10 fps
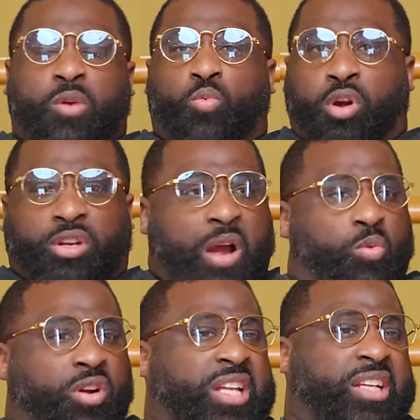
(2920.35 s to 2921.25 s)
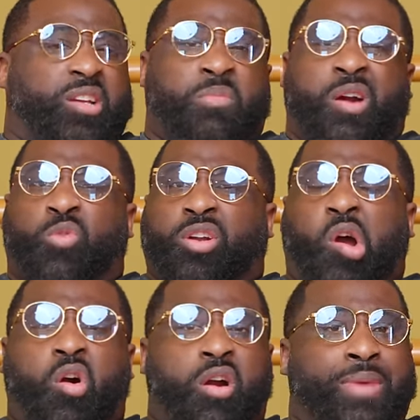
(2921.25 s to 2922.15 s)
I worked that summer. I worked
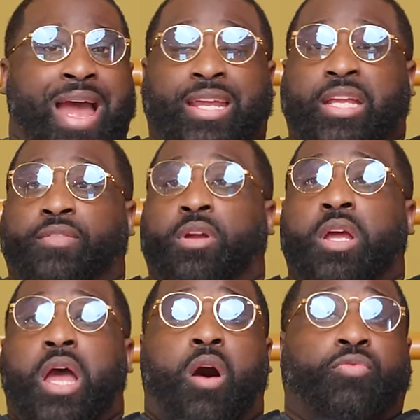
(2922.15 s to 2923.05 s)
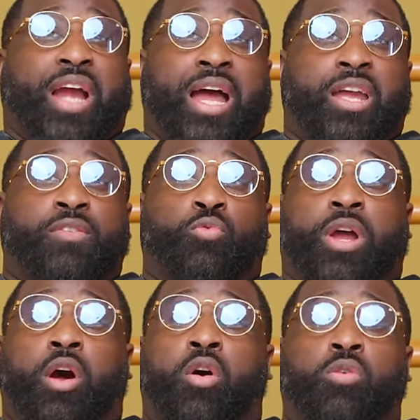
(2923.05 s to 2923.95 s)
hard, man. I don't think I even
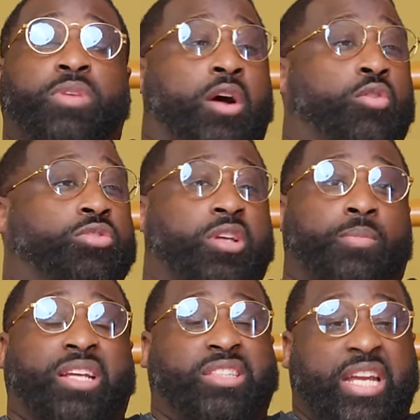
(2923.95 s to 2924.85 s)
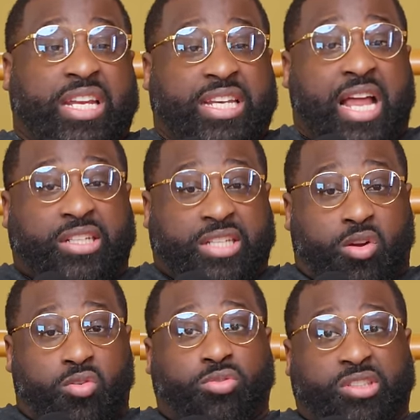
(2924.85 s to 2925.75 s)
went home that whole summer. I stayed in Dallas that
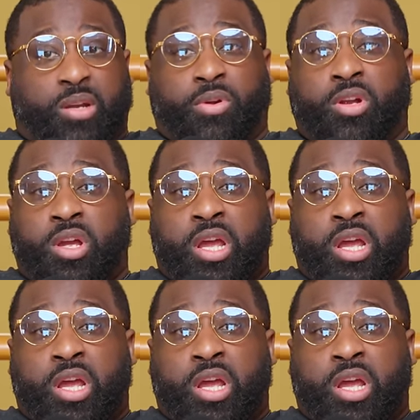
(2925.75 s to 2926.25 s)
whole summer.